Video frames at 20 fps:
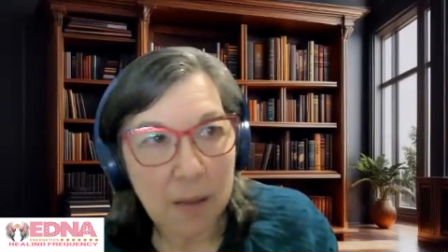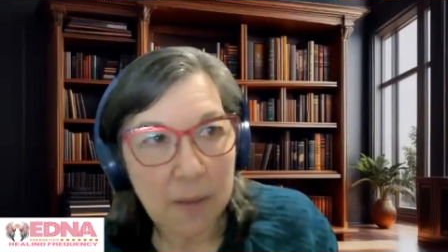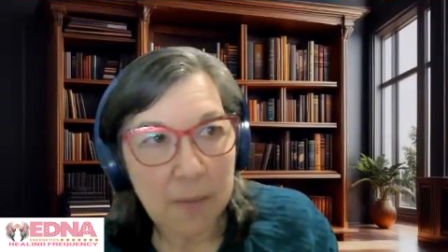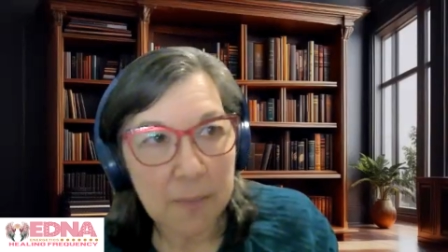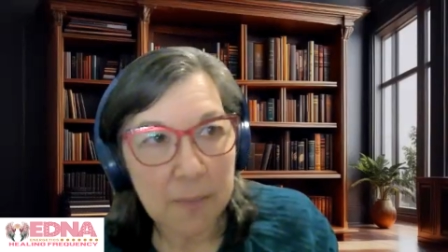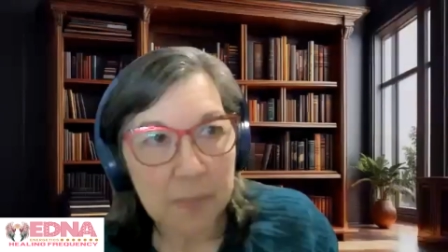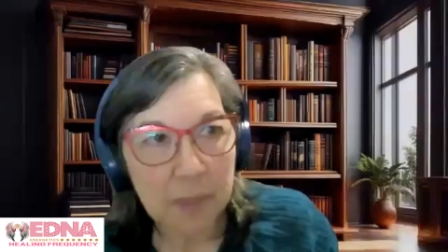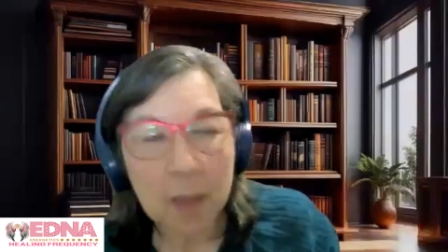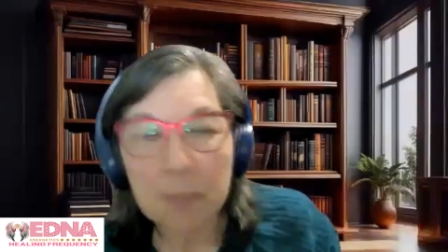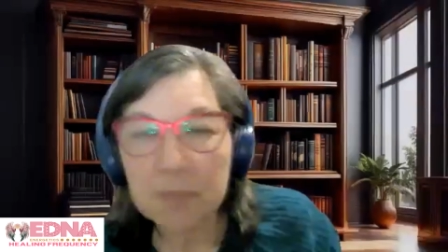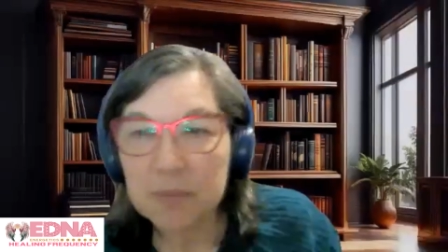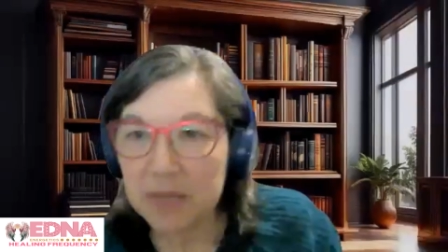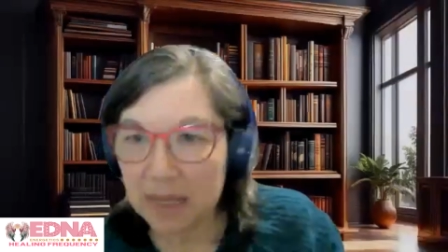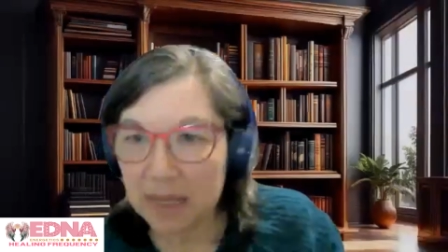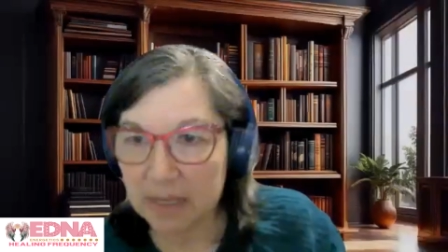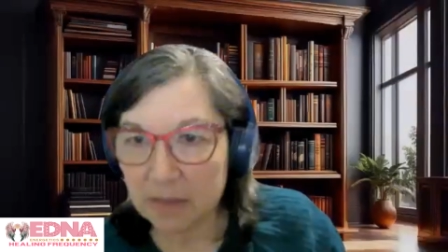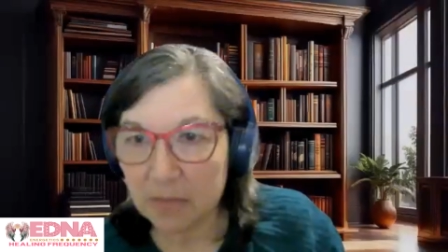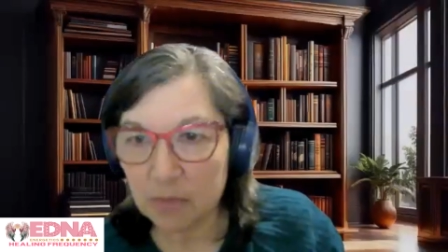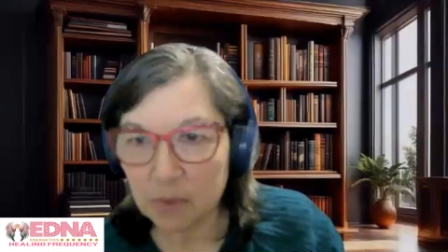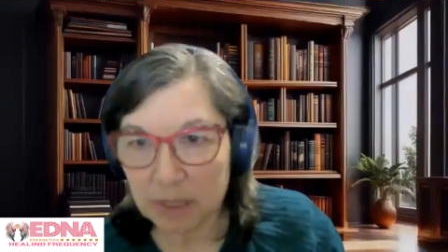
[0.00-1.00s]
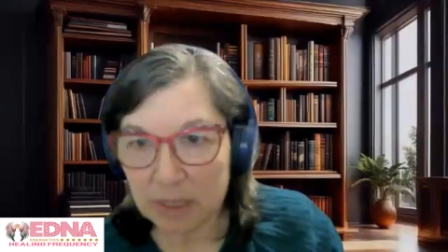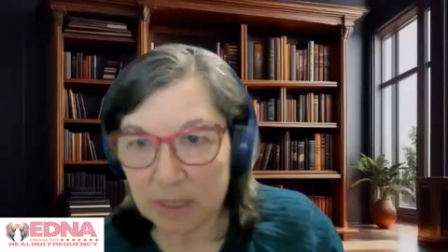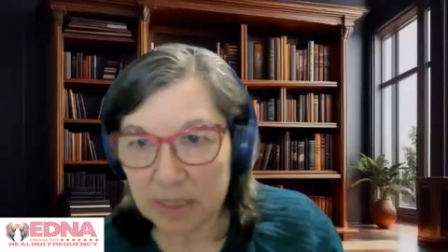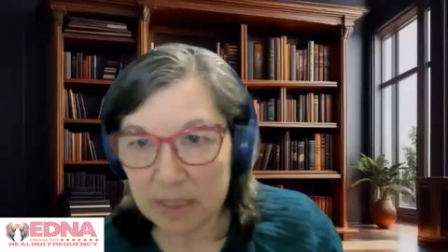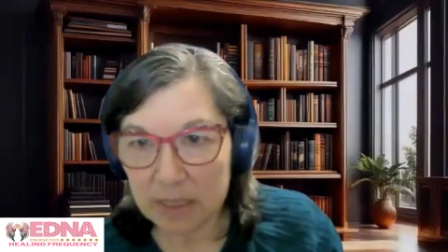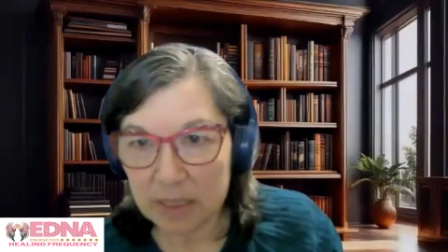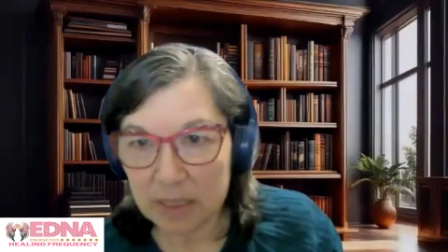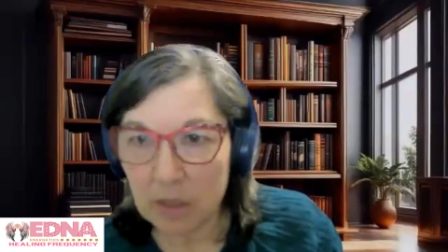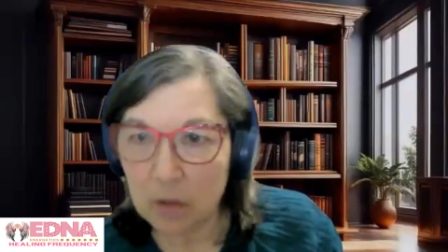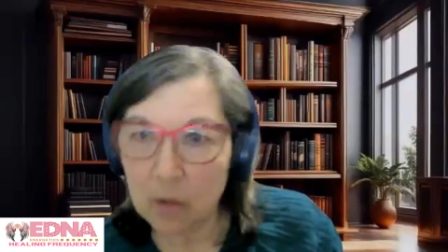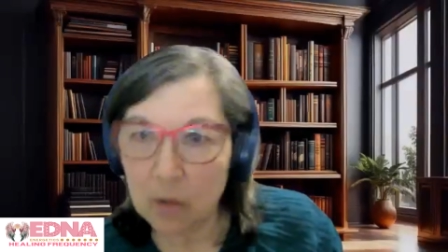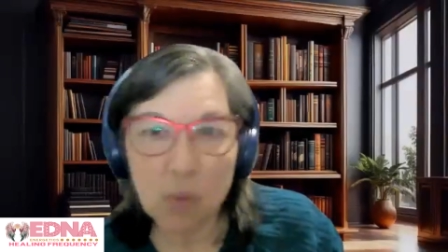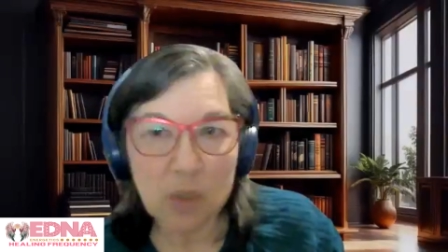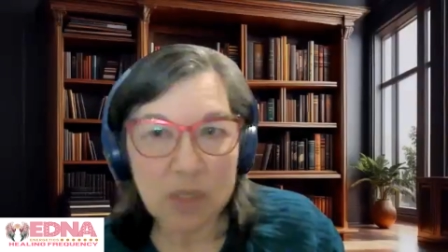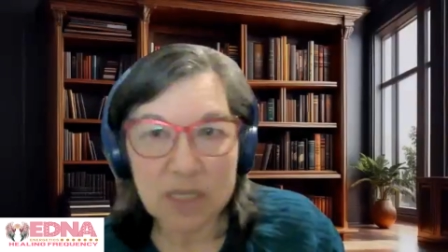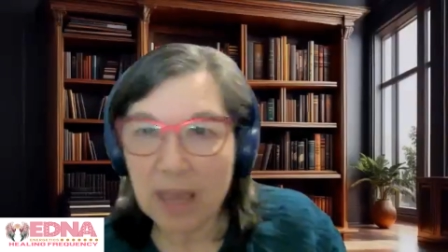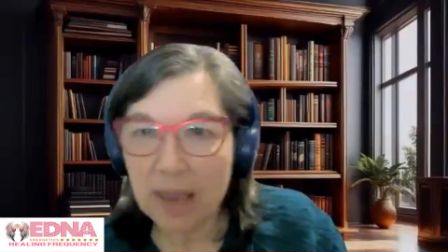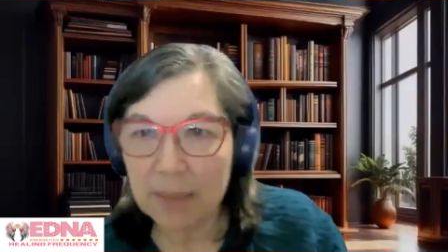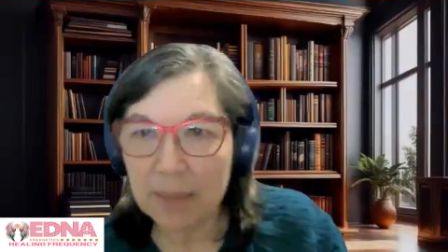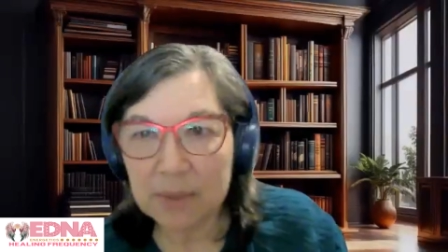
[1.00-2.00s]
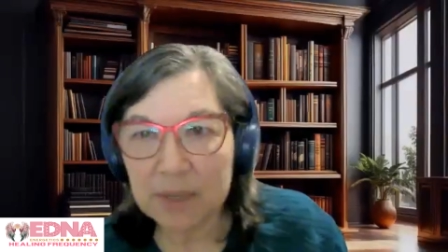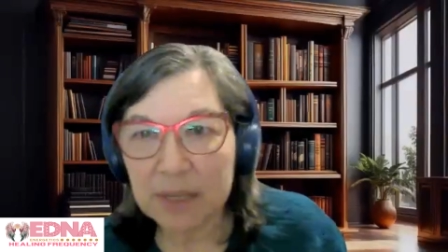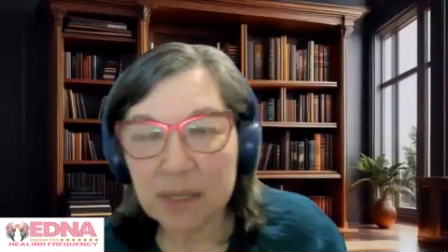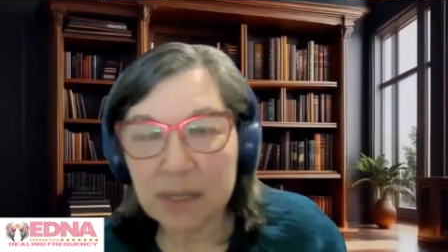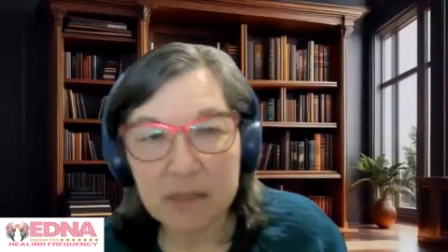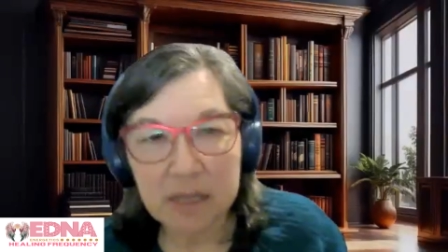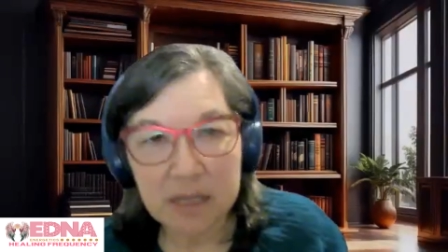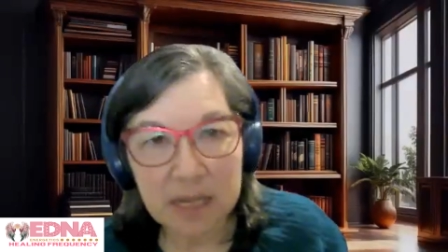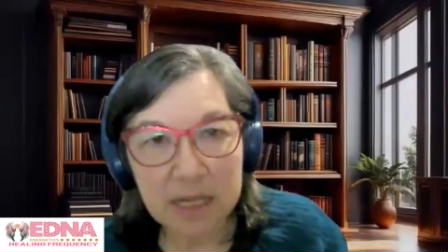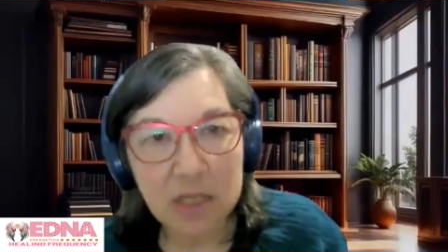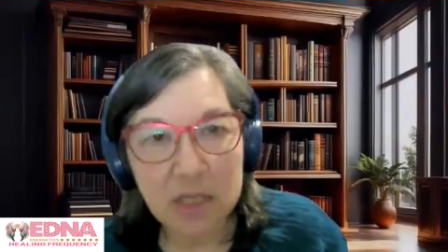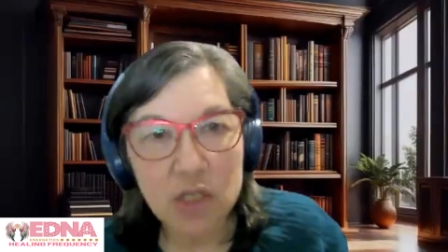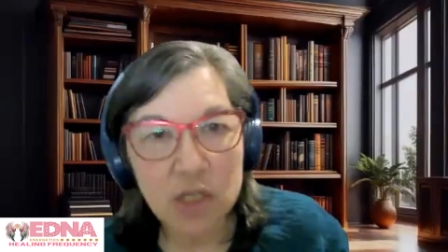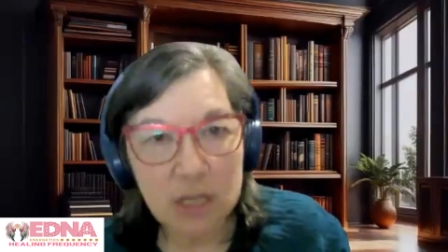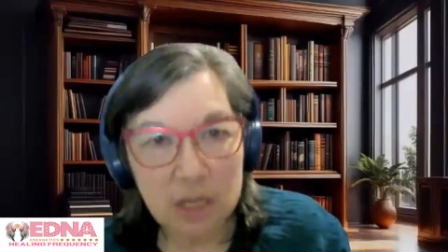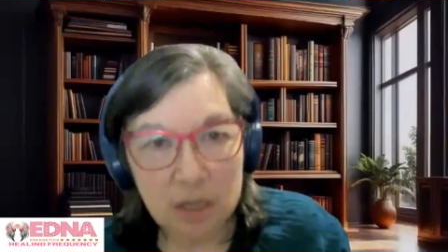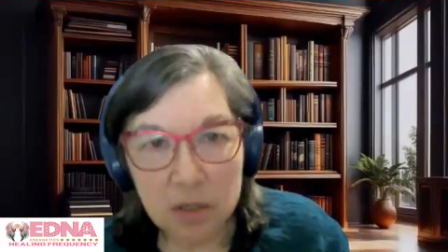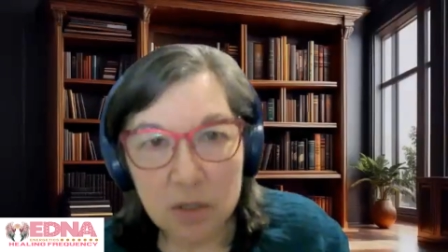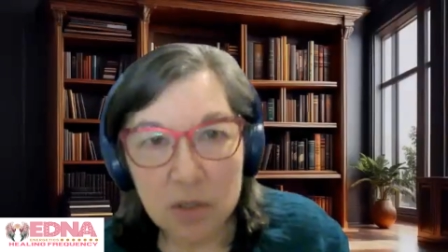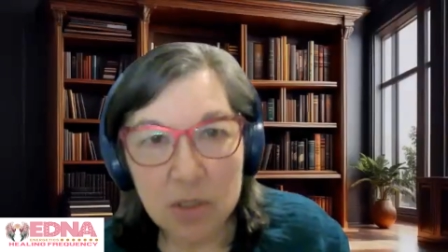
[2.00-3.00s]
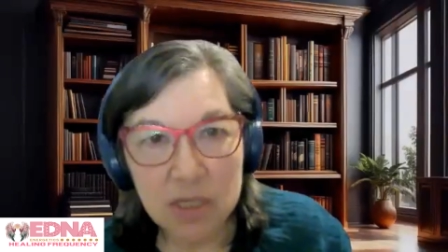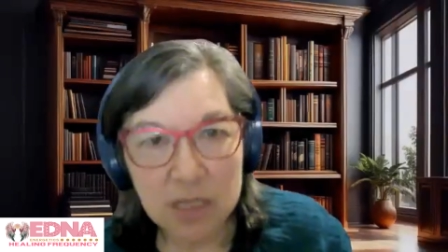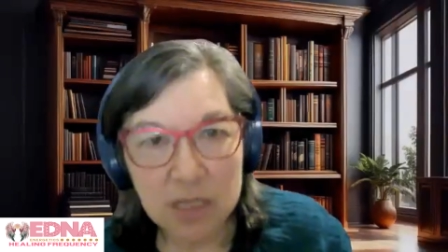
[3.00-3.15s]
update readings. So what's happening in the next year,